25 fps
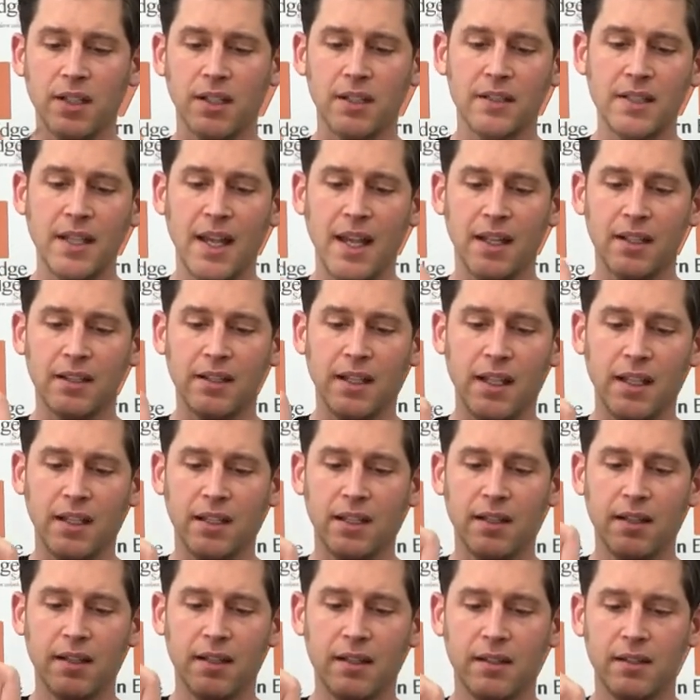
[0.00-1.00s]
technique.
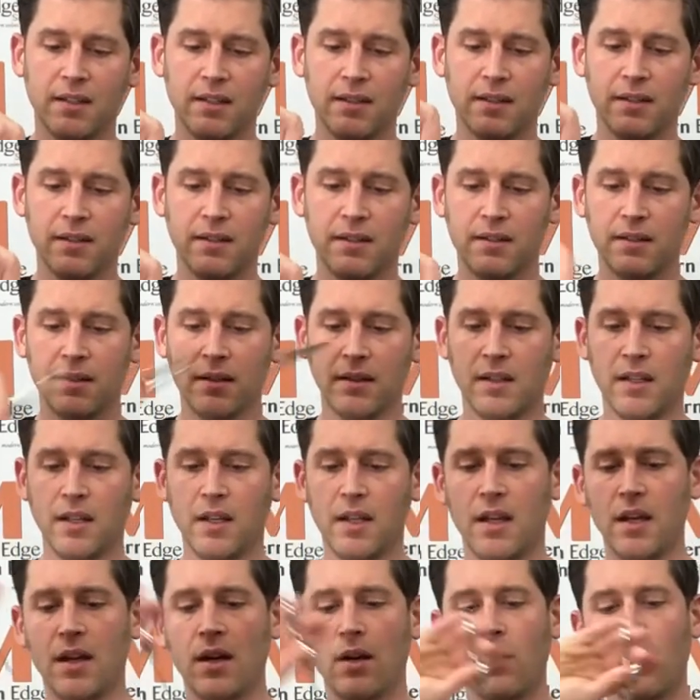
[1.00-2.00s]

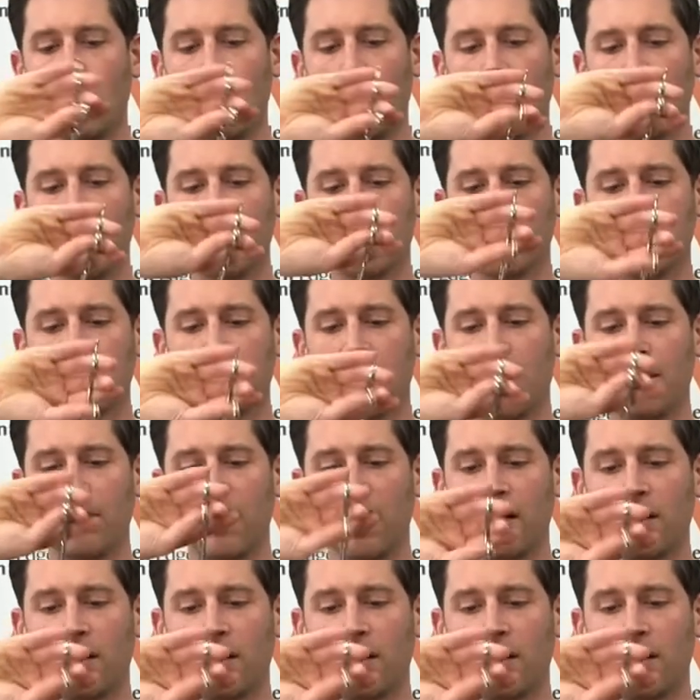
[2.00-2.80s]
Or you could come in and